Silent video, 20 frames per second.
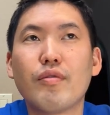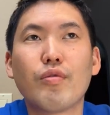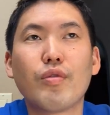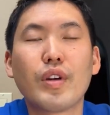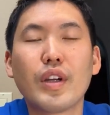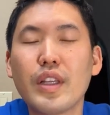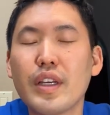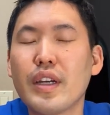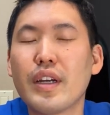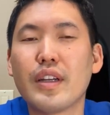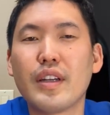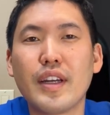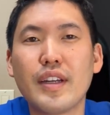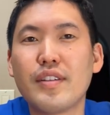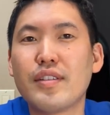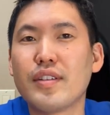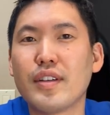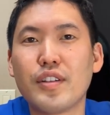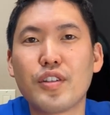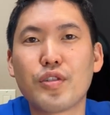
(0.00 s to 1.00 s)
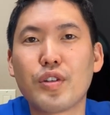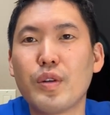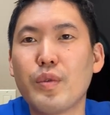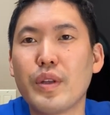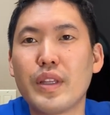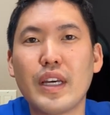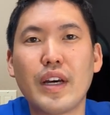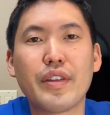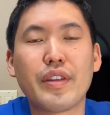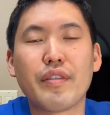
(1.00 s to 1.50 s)
really a nice sunscreen
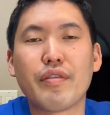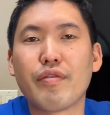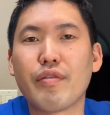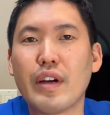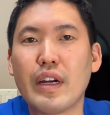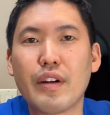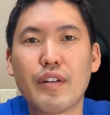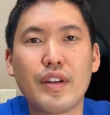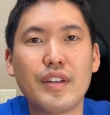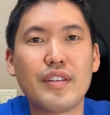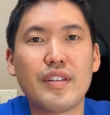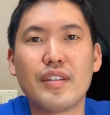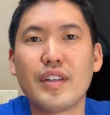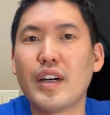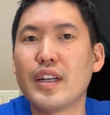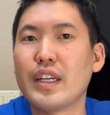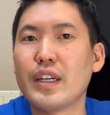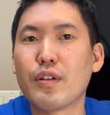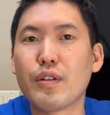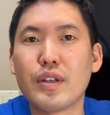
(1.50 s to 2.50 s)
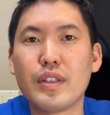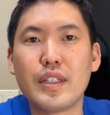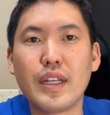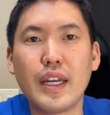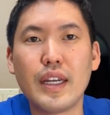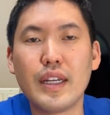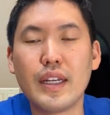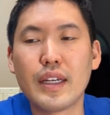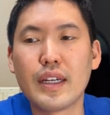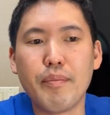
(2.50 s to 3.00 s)
without the fragrance. It's not
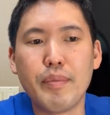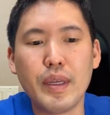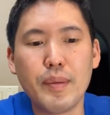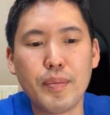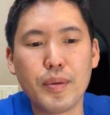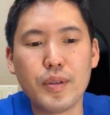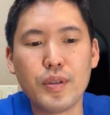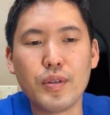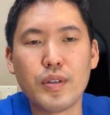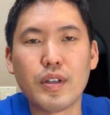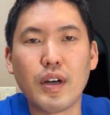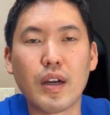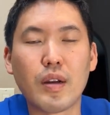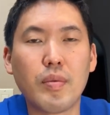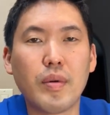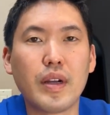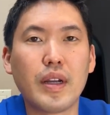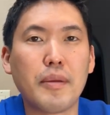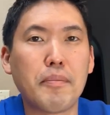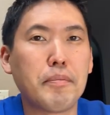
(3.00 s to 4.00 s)
irritating. People do talk about it